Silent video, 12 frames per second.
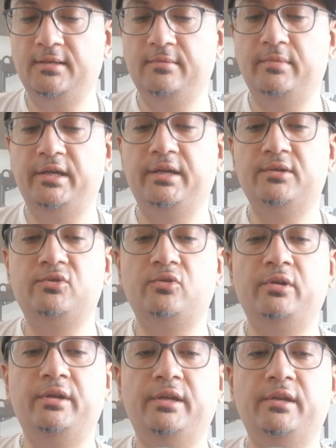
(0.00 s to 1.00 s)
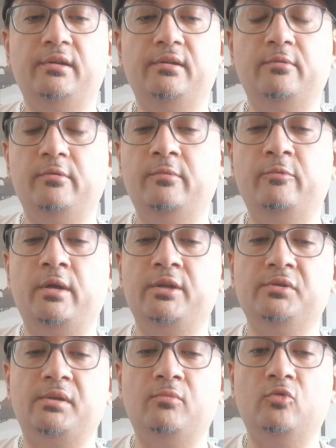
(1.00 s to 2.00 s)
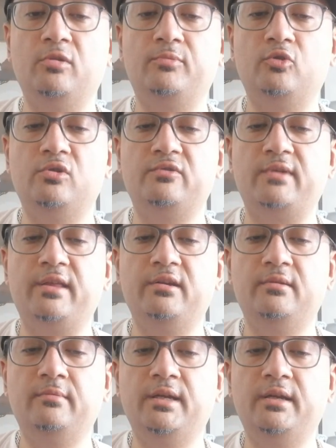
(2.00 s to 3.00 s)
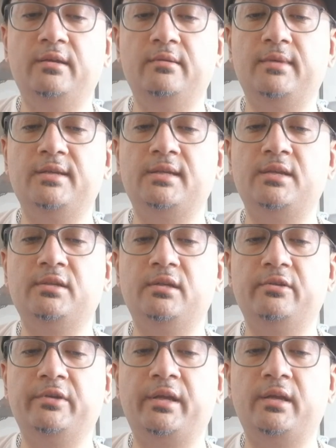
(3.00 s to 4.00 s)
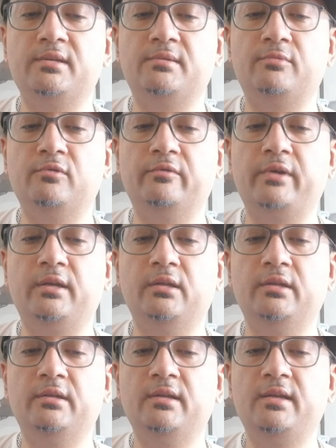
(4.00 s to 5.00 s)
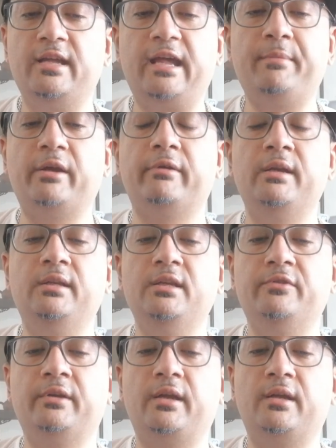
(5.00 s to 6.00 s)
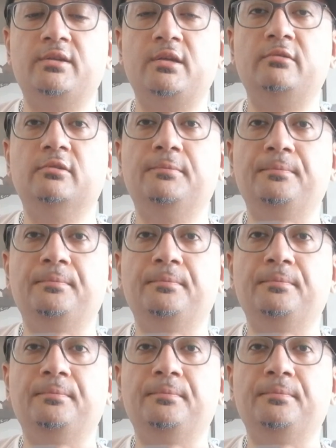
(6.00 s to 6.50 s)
By using more pours rather, my sencha drinking has improved greatly. And my green tea drinking in general.